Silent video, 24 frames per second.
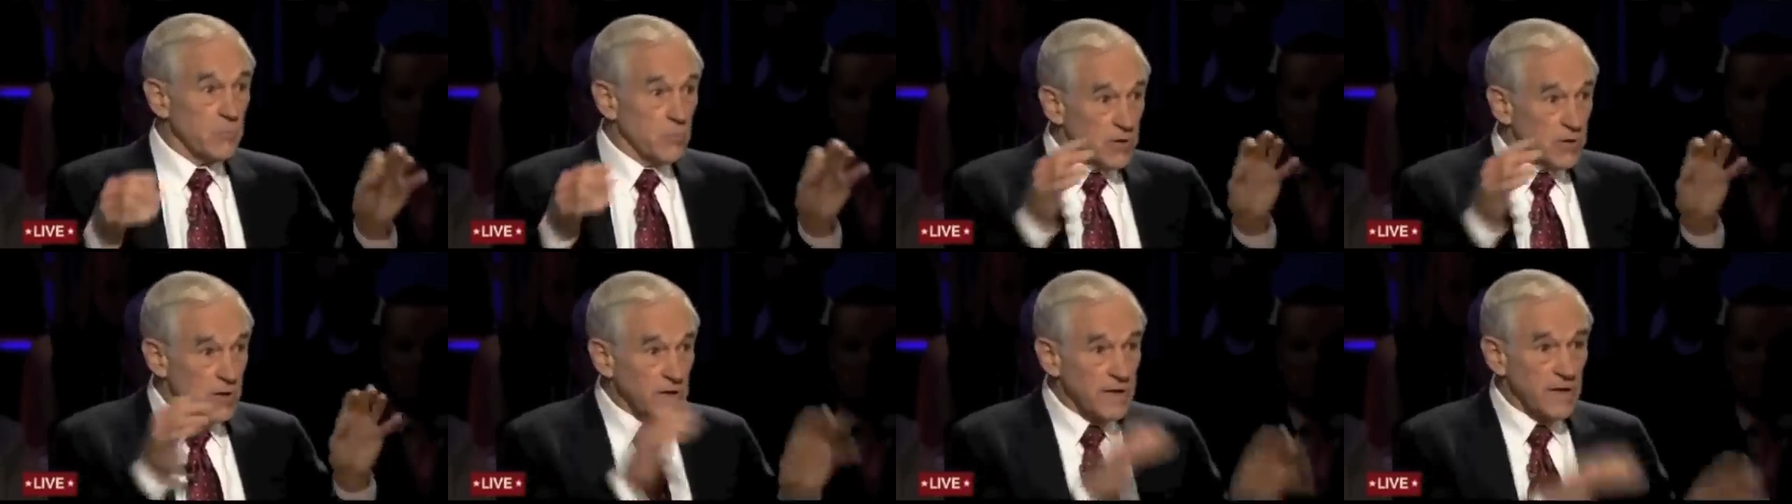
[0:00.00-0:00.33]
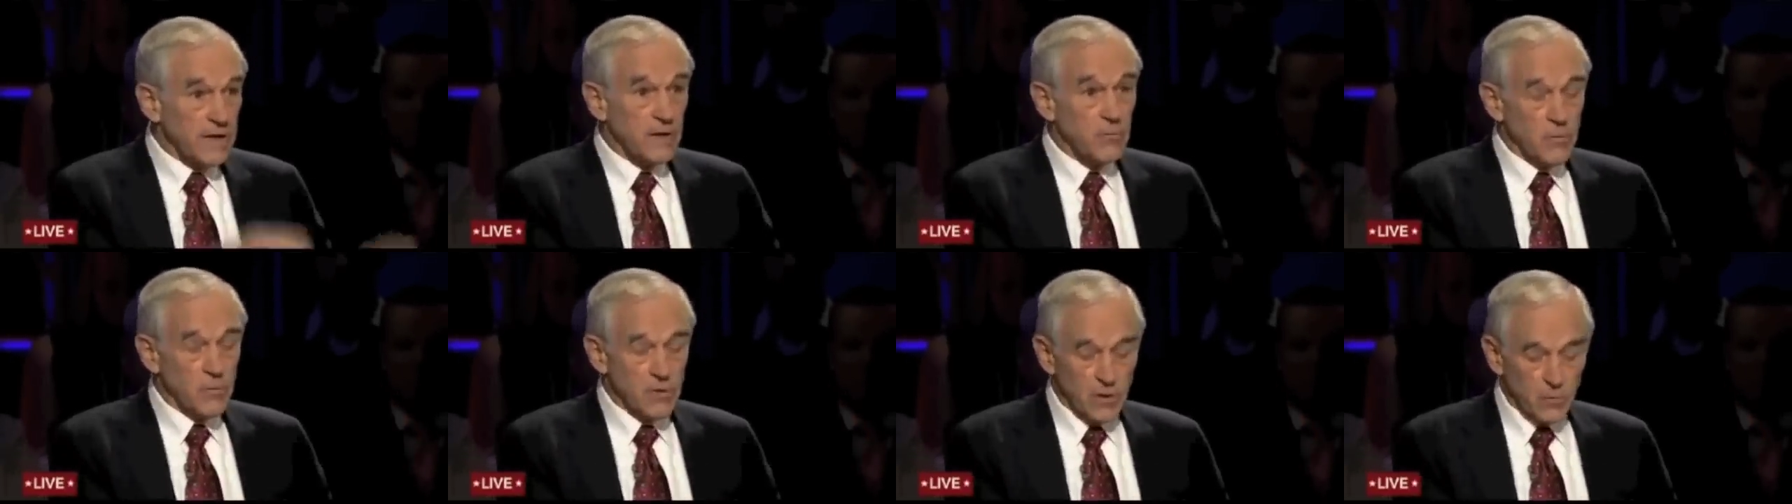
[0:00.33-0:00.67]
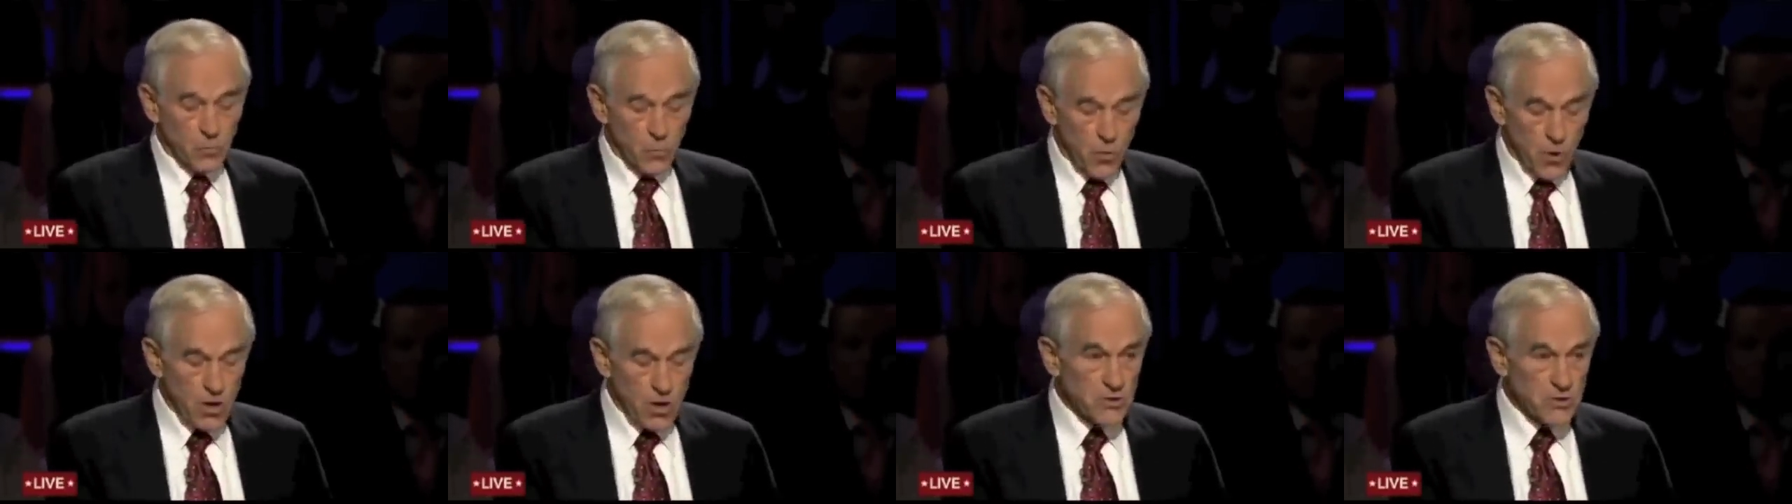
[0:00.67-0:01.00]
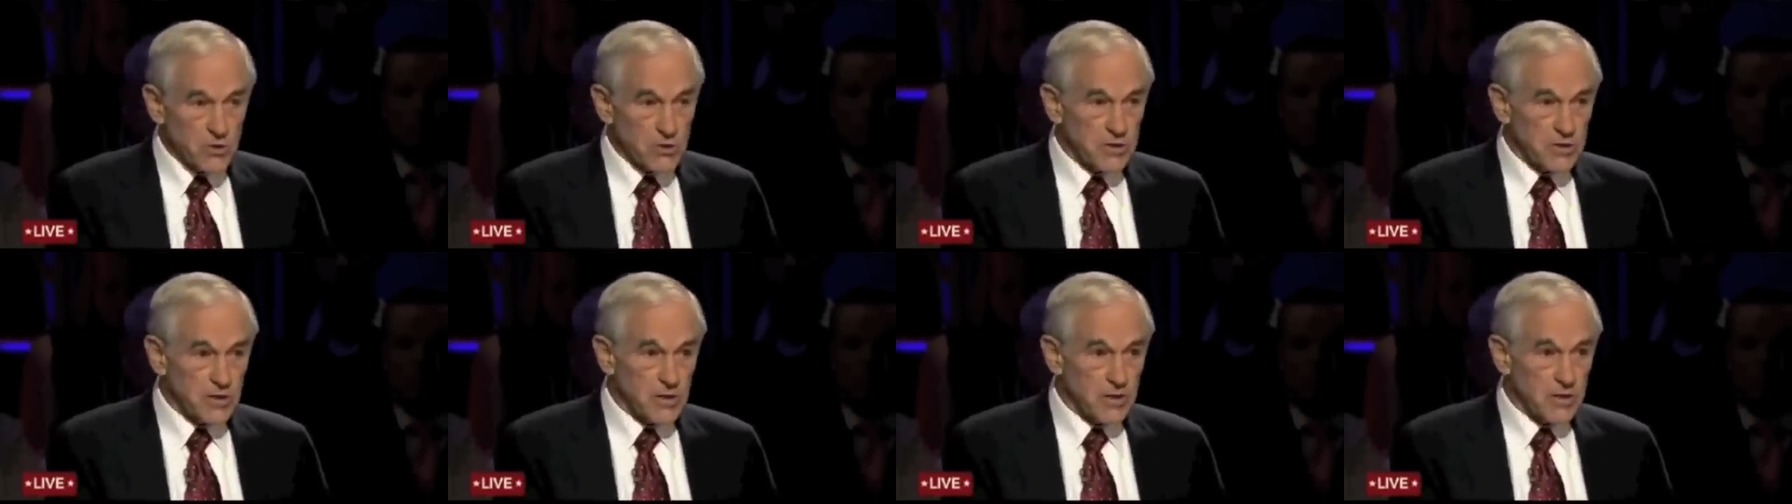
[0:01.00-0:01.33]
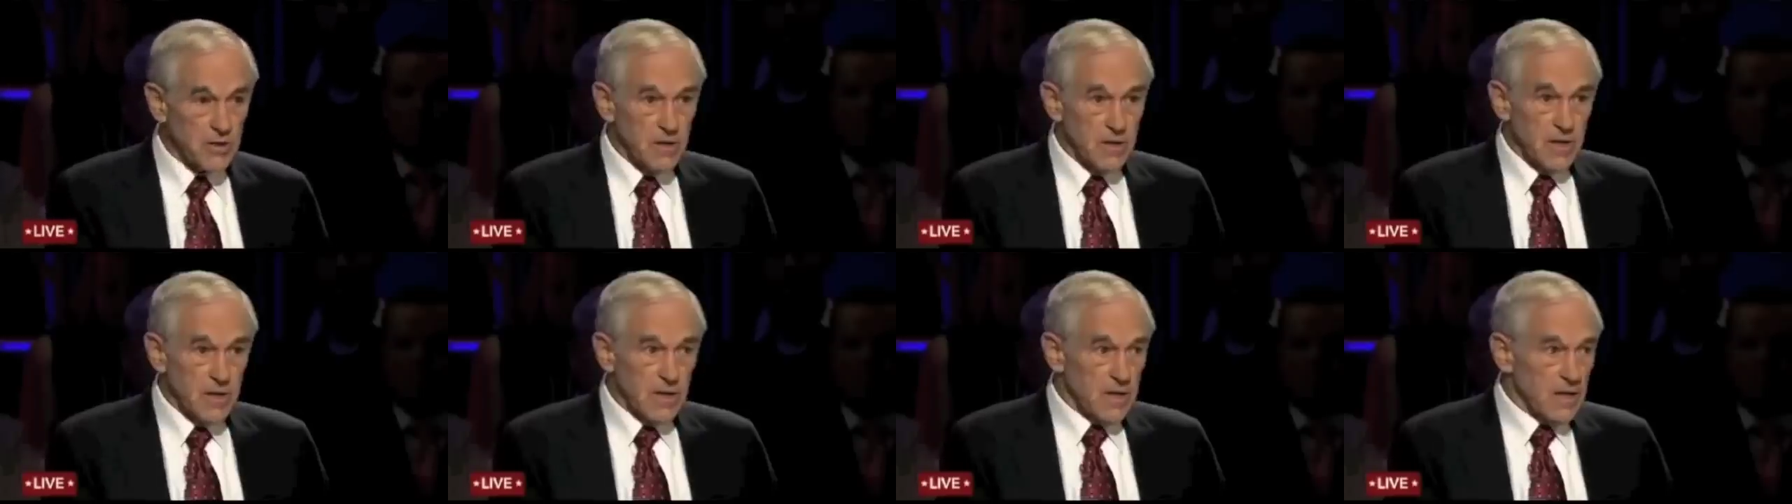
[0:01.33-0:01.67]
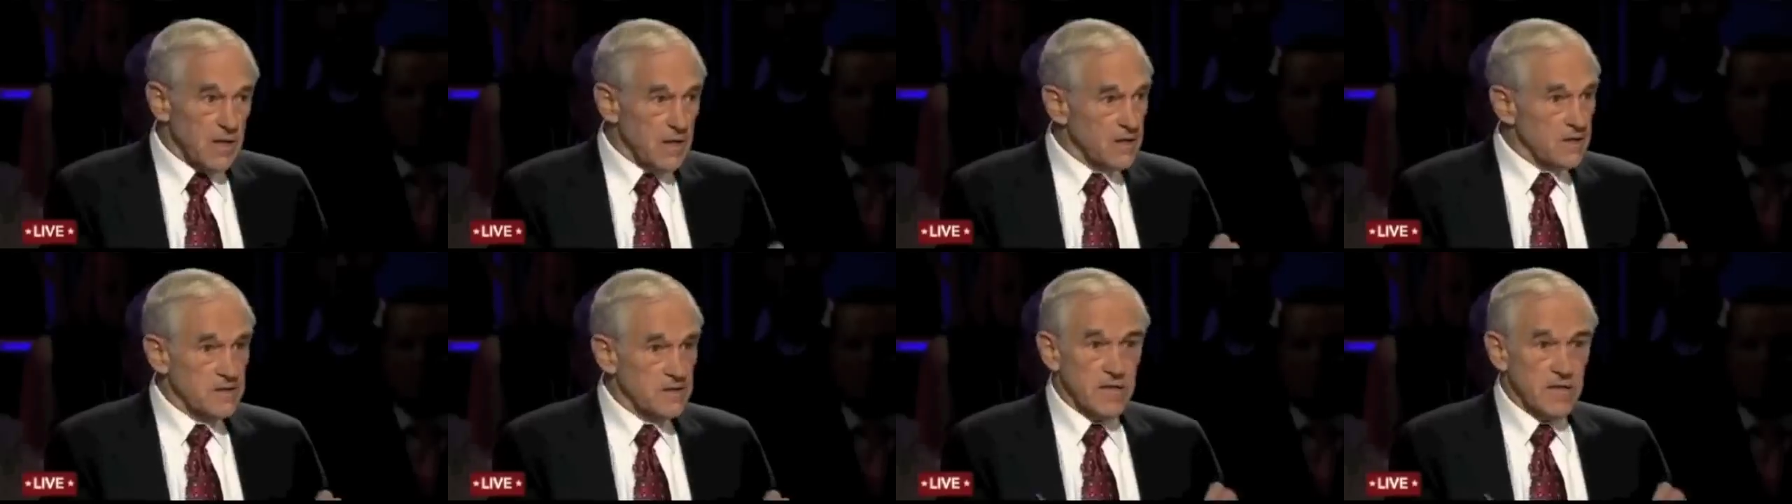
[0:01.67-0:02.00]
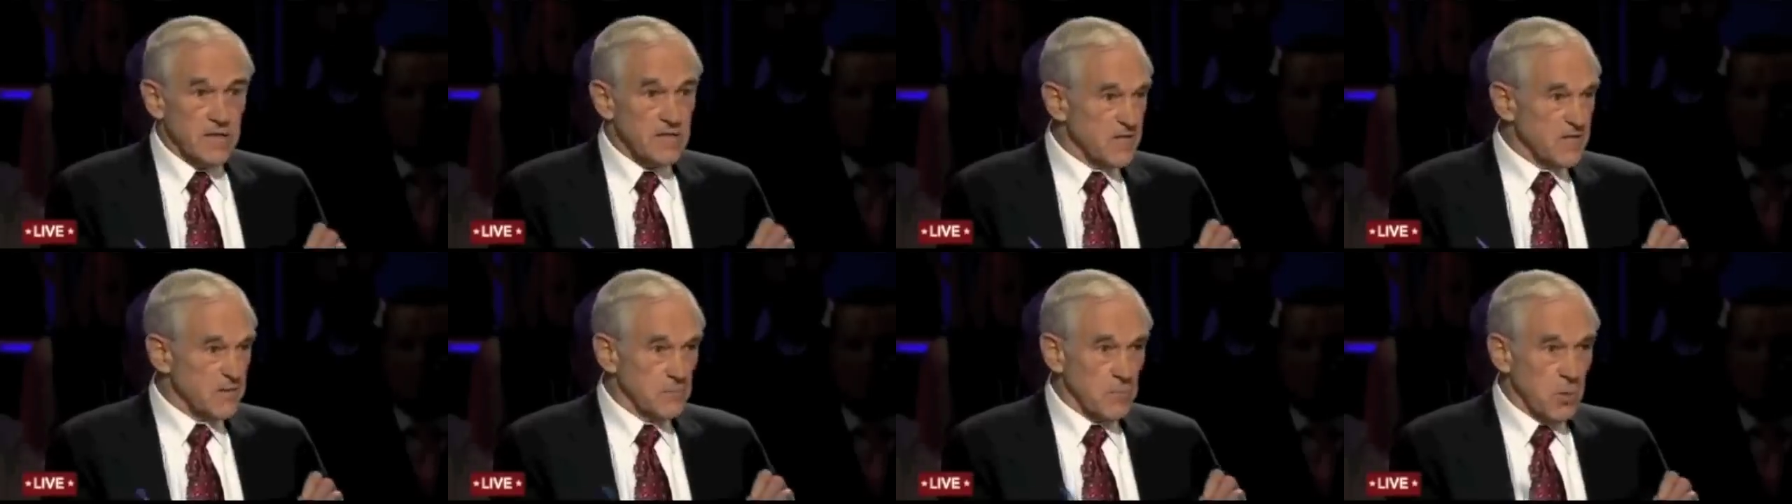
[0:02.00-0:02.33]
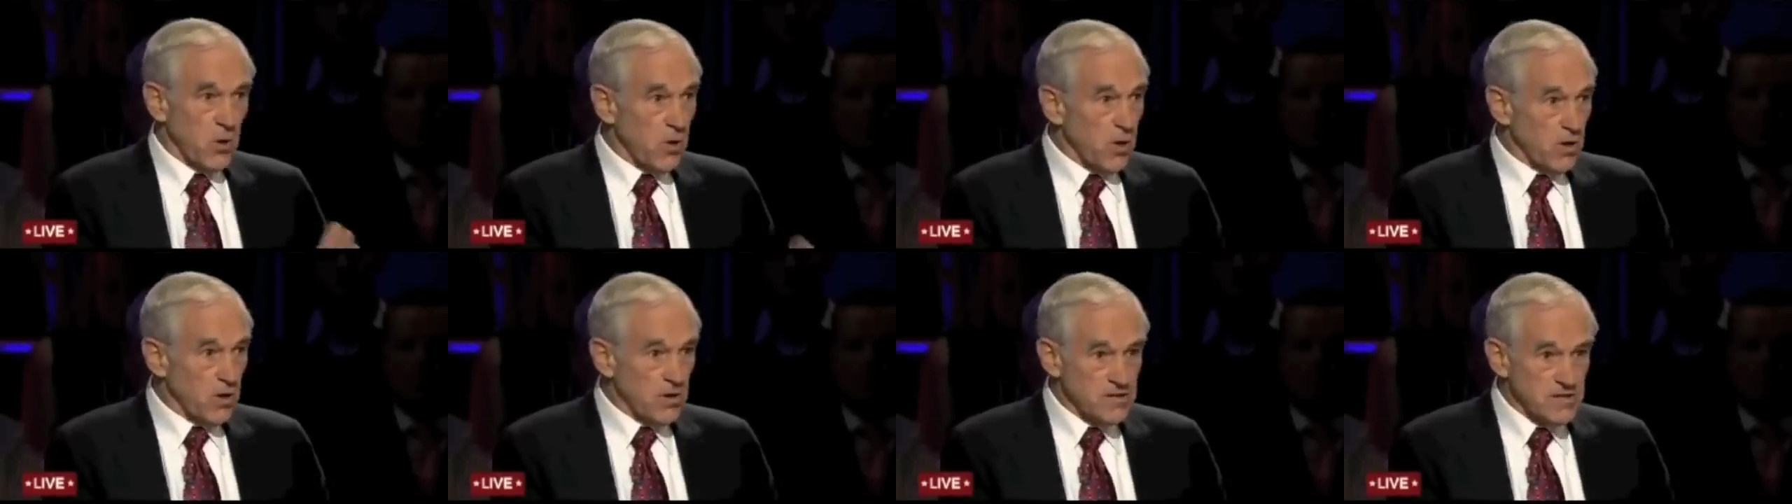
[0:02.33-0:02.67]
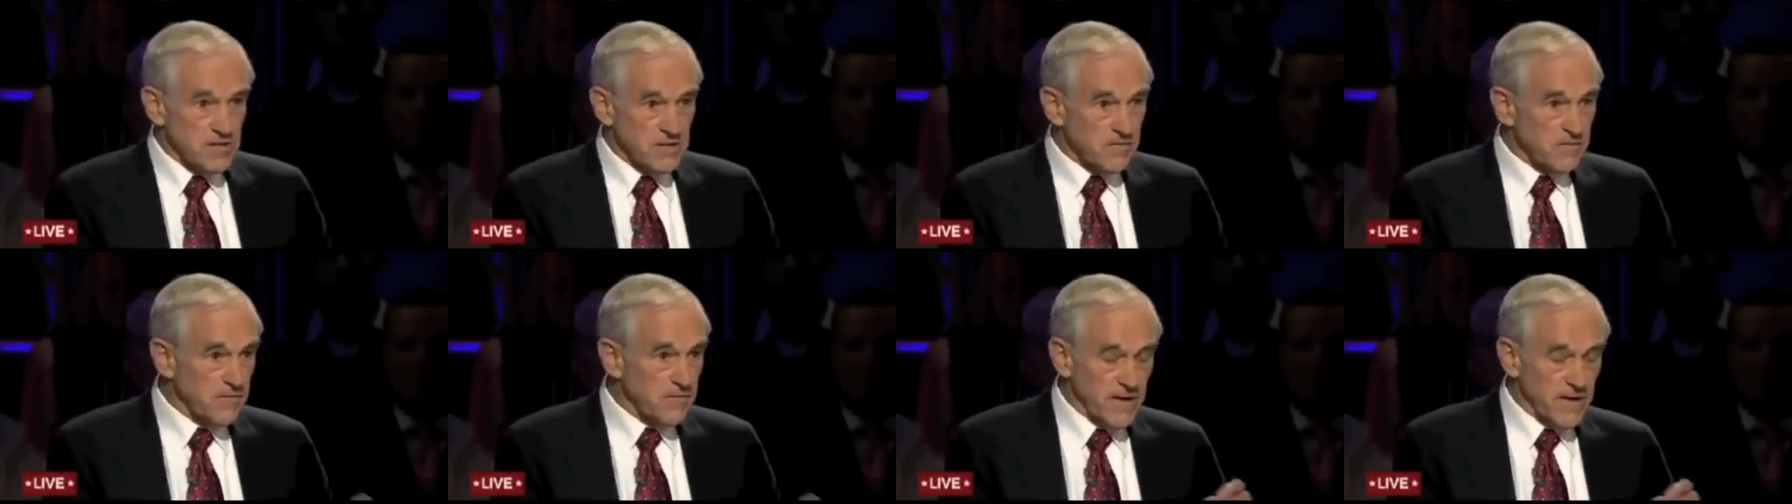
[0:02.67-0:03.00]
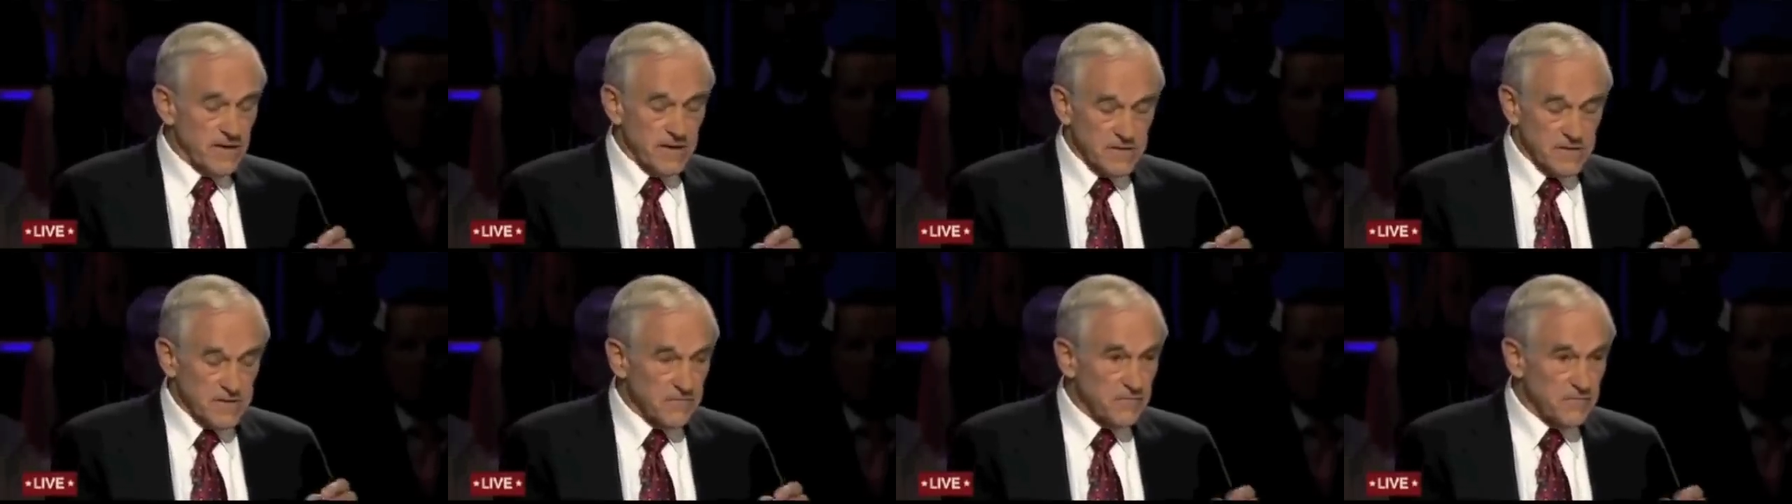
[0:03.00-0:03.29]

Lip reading: and we're not getting anywhere in Washington, it's a partisan fight.